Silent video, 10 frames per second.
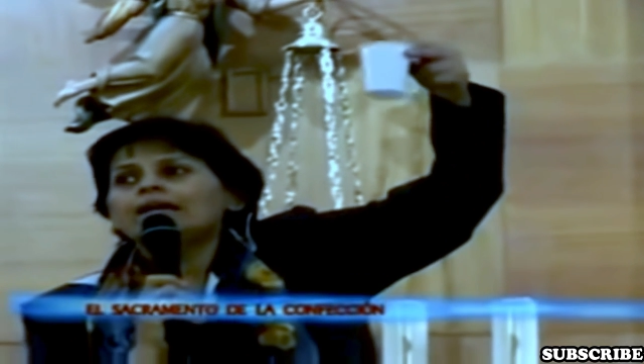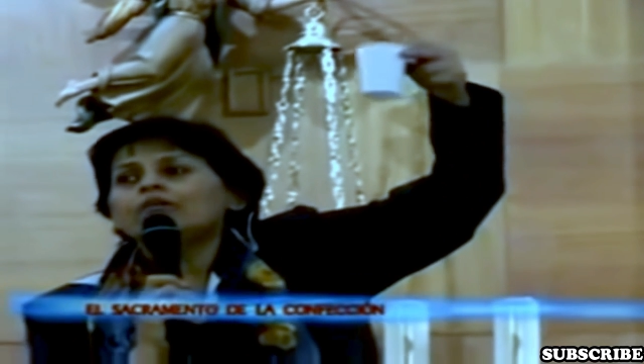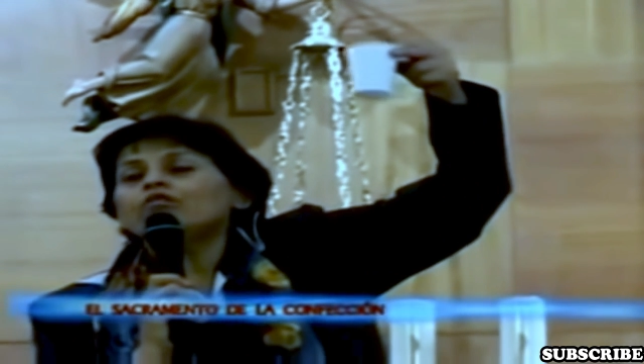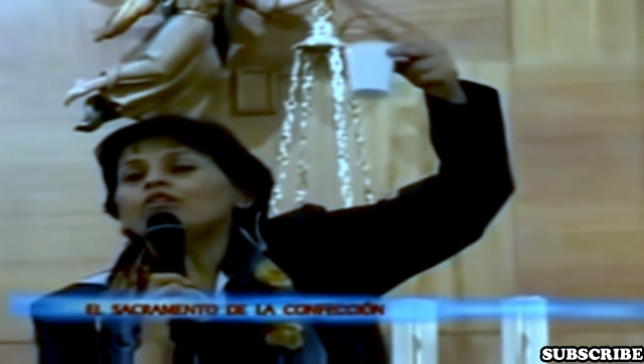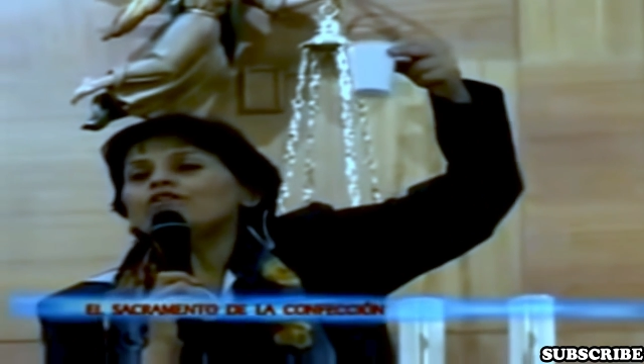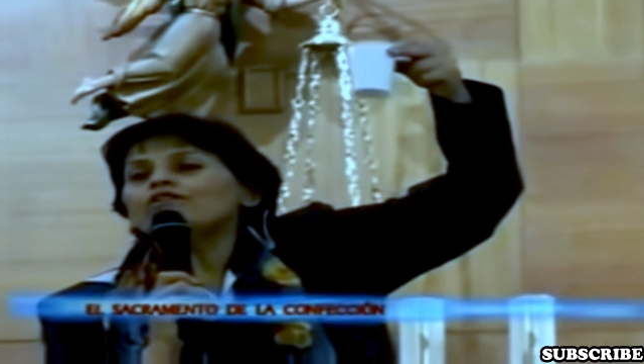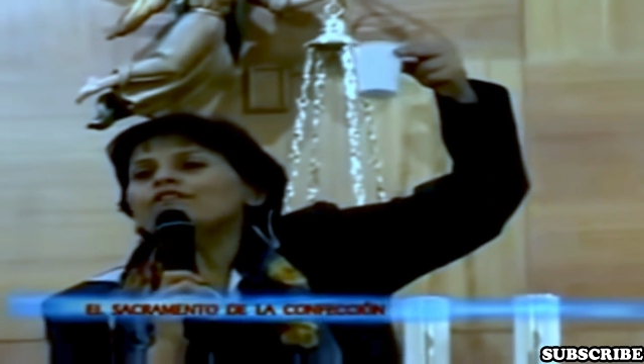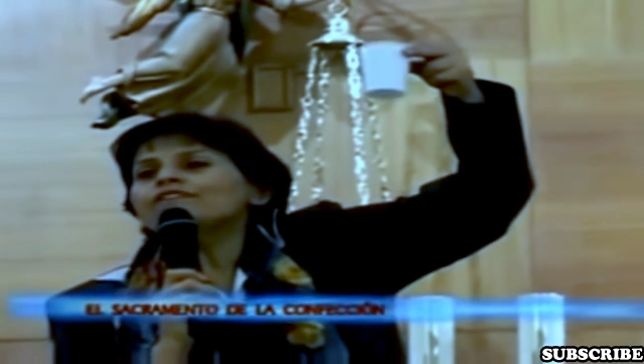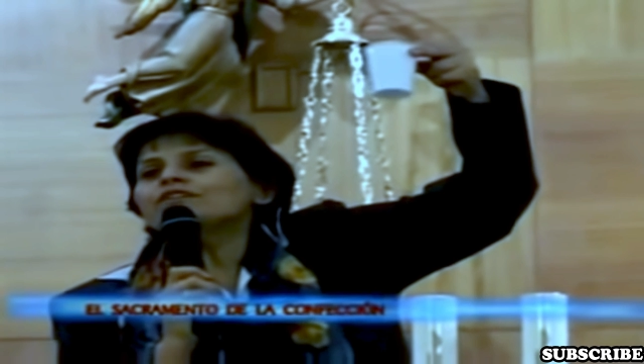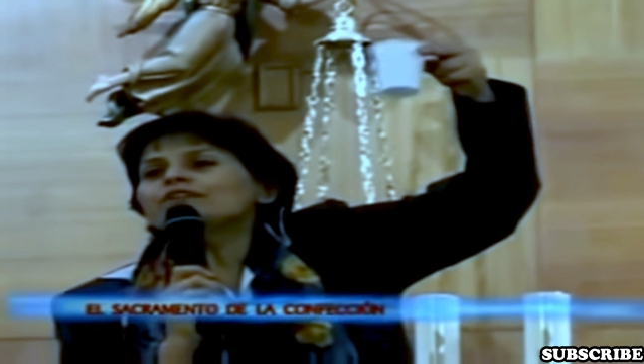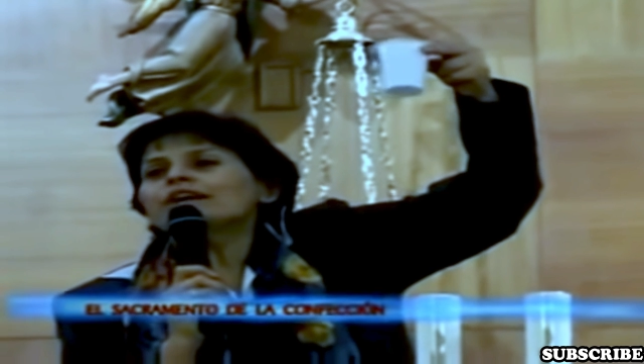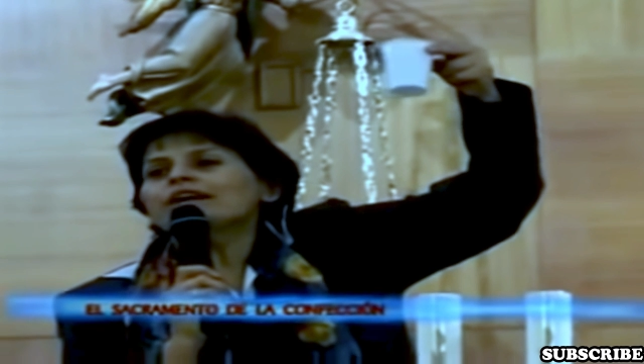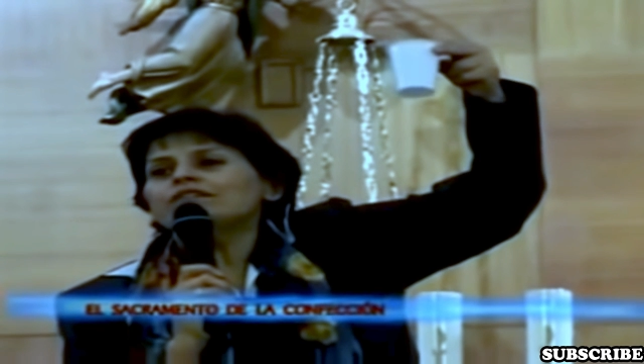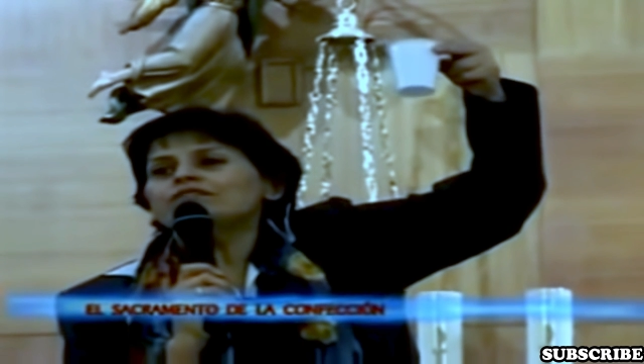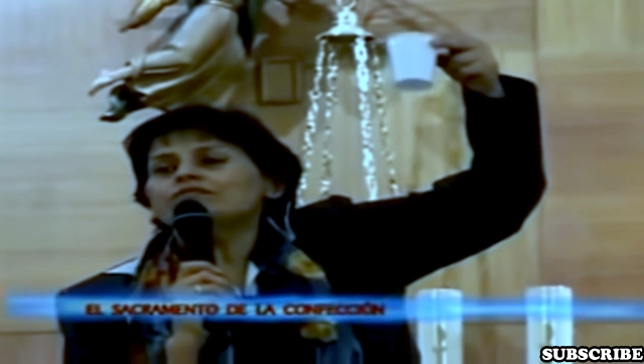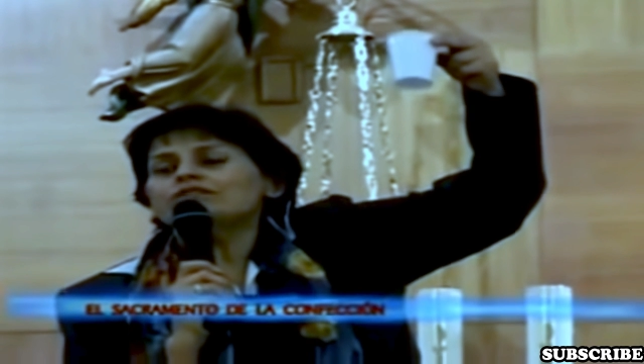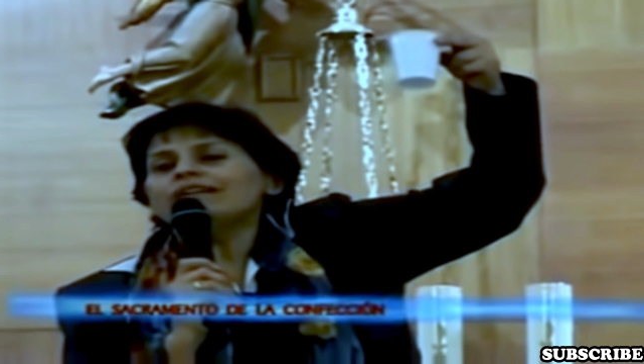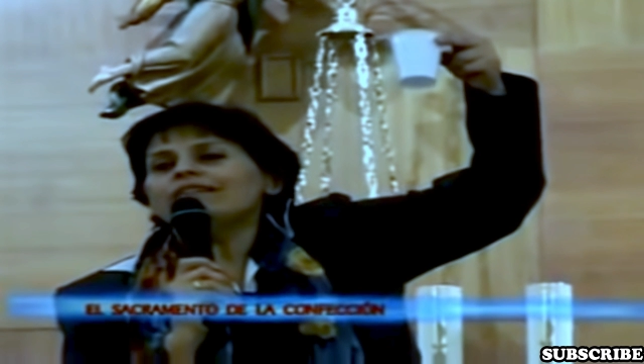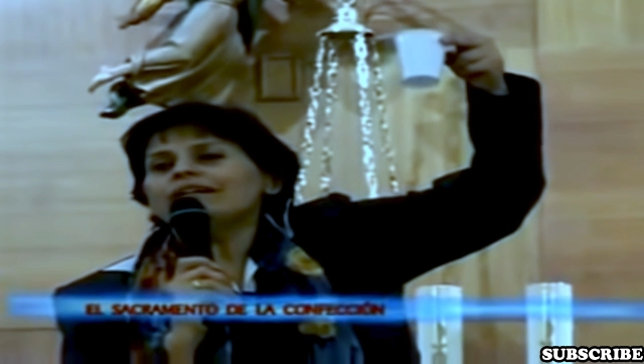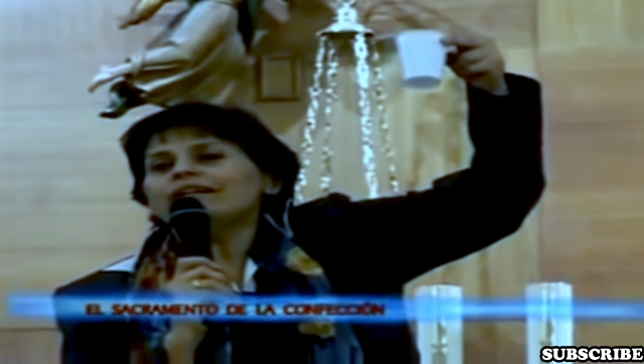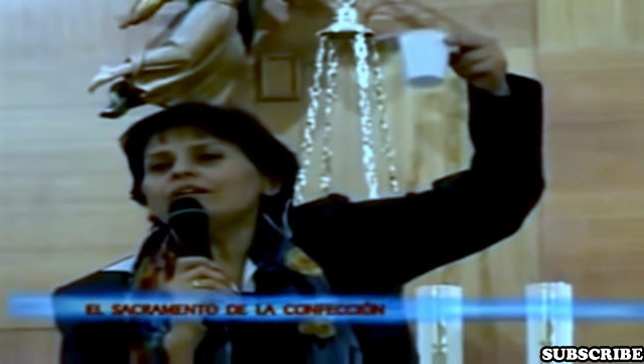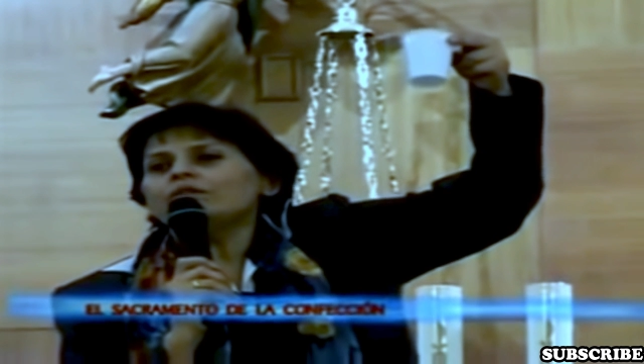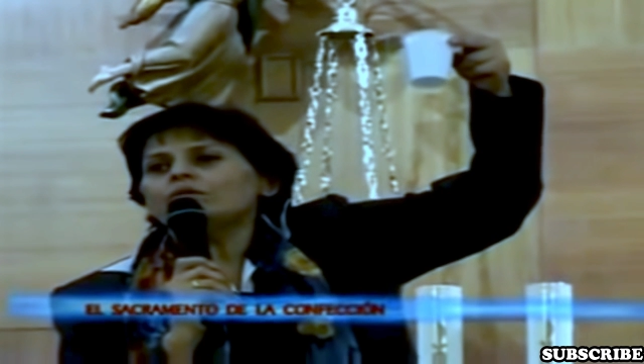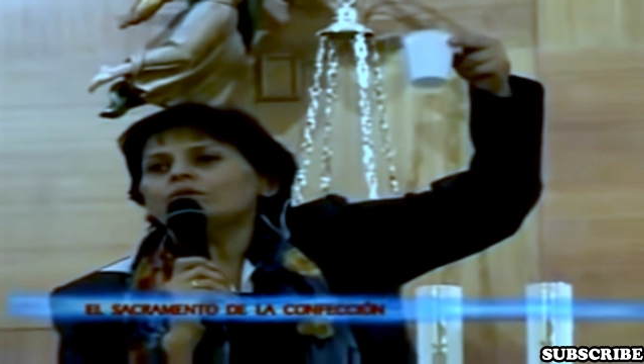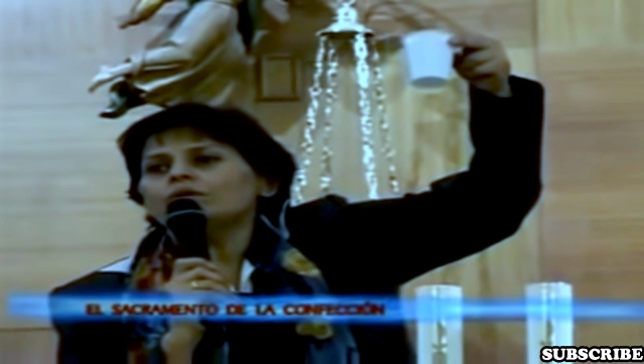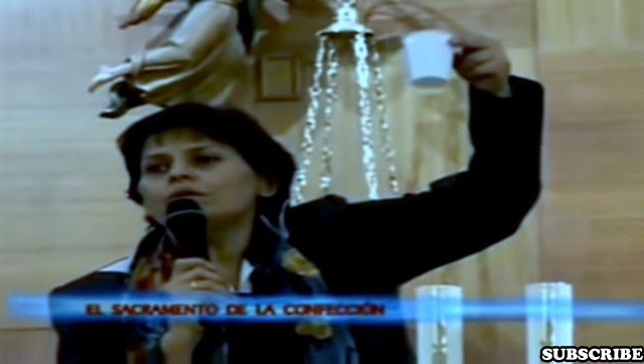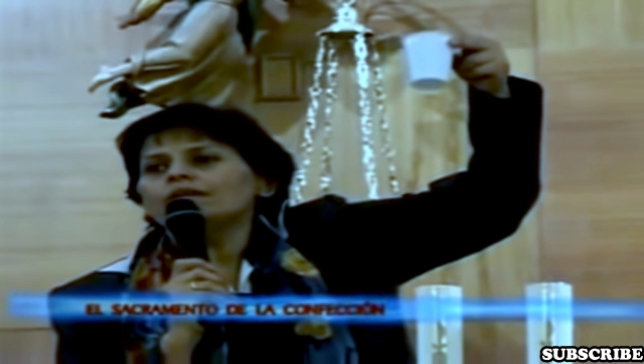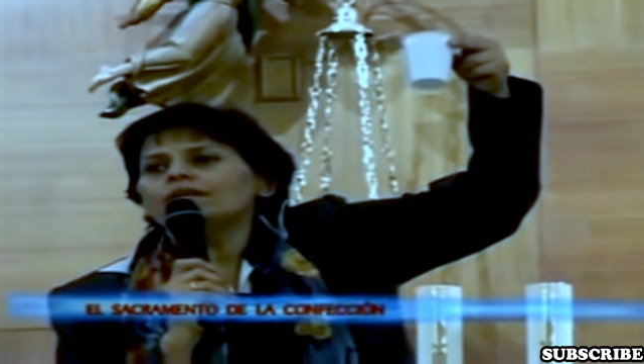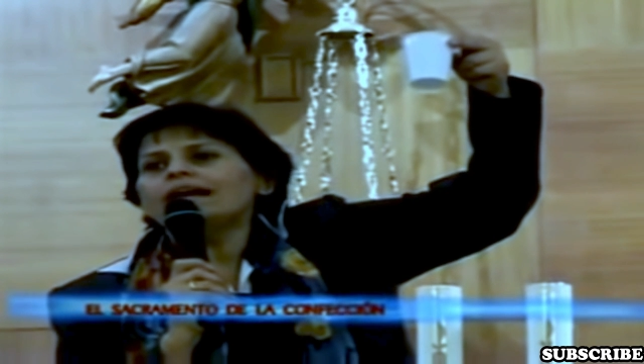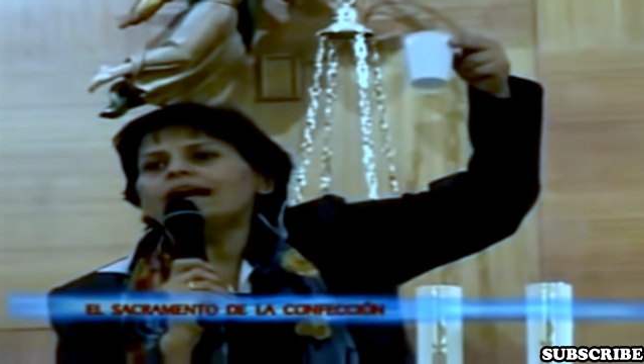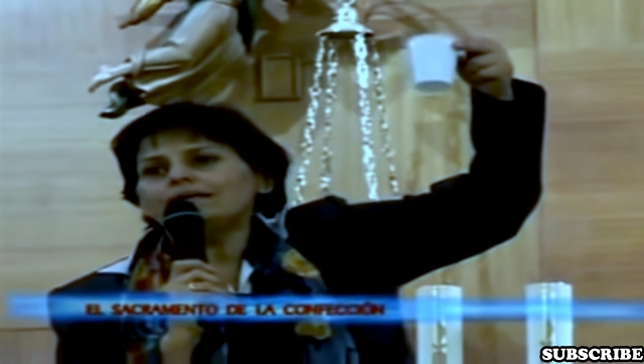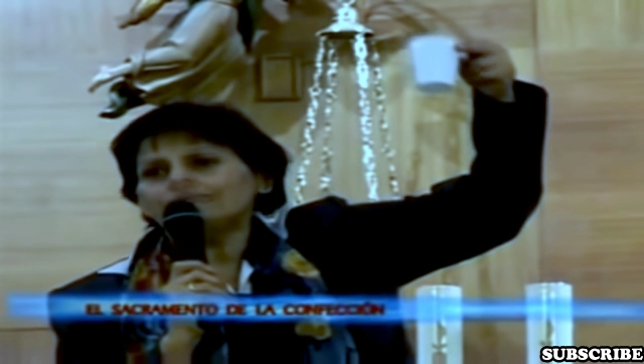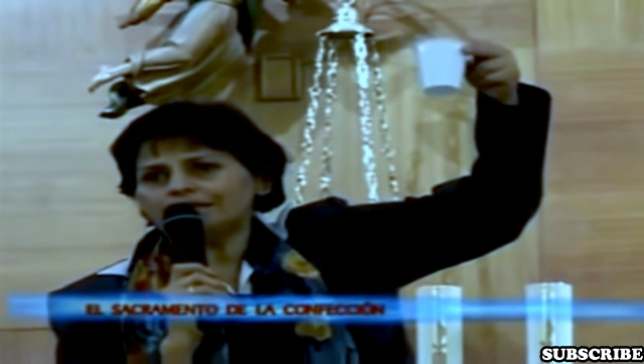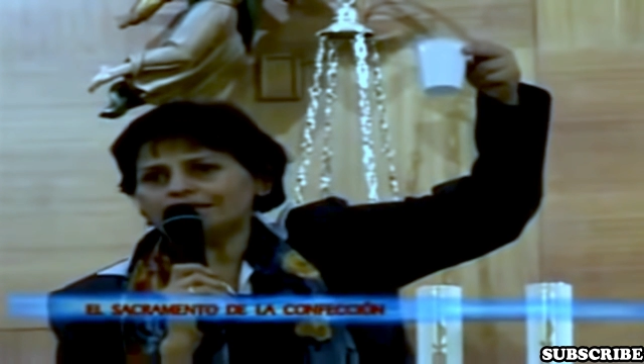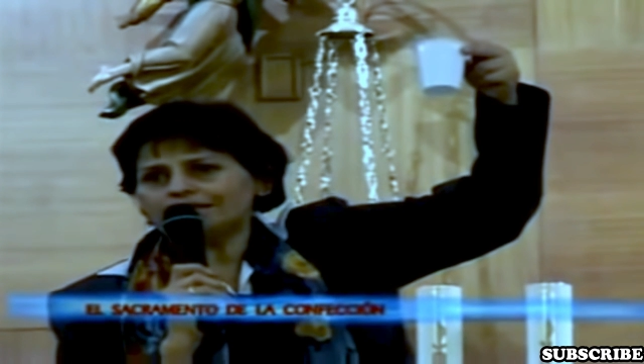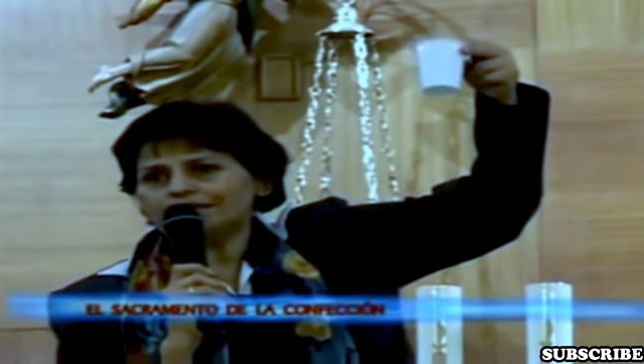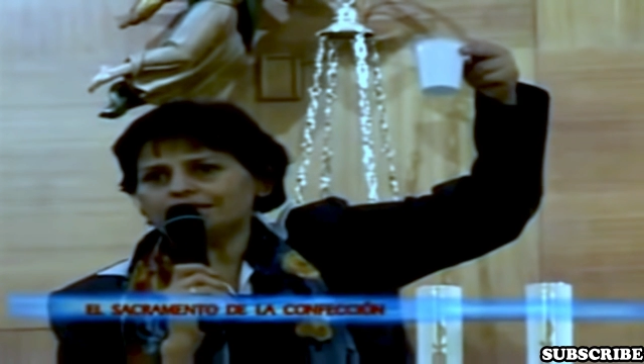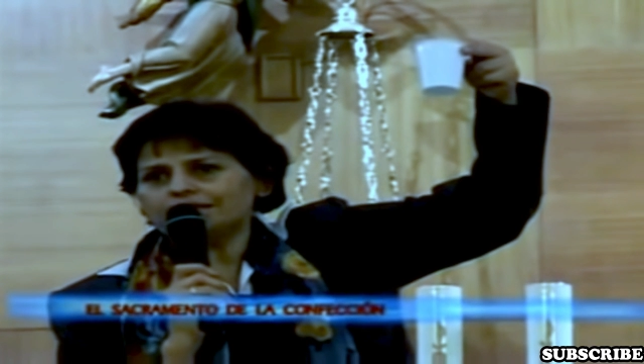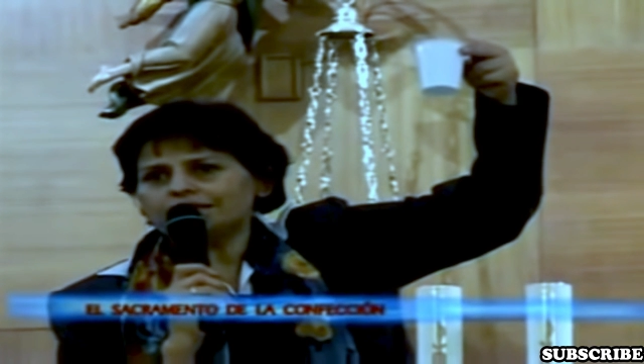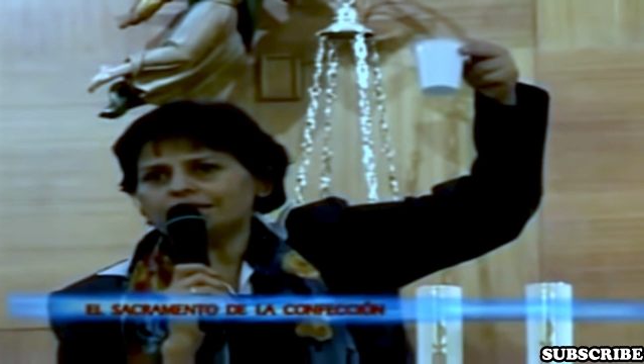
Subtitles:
The soul is not washed with water and soap.